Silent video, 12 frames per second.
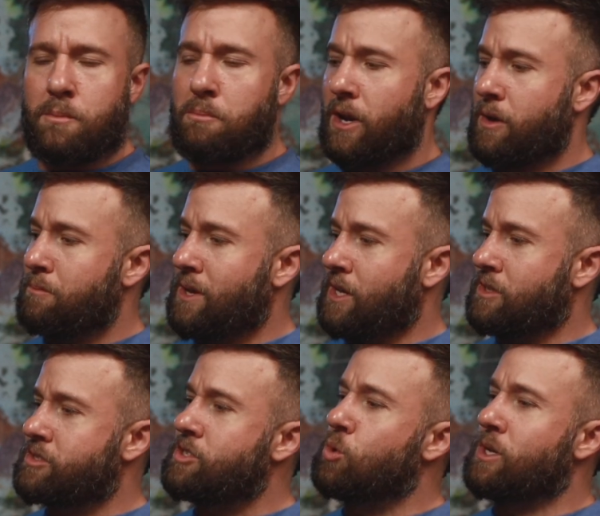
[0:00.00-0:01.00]
But it
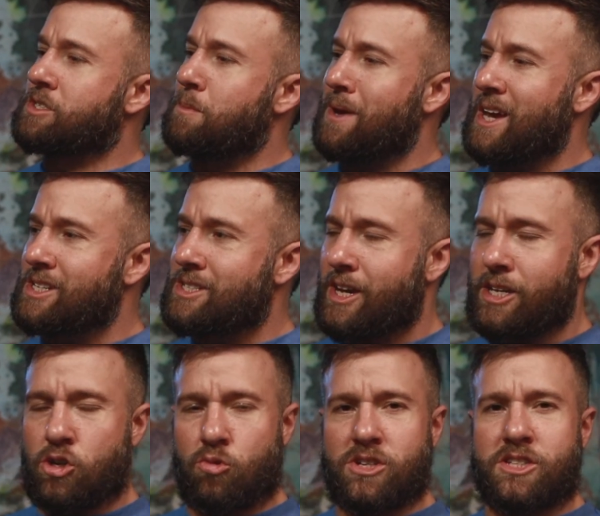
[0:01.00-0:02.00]
means you get to maintain
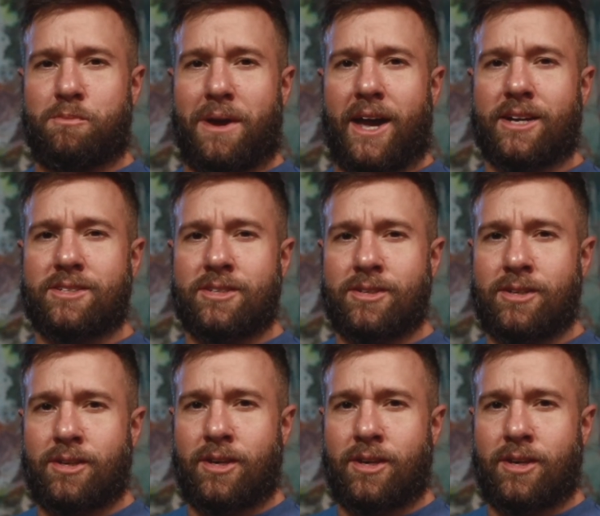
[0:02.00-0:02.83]
your respect,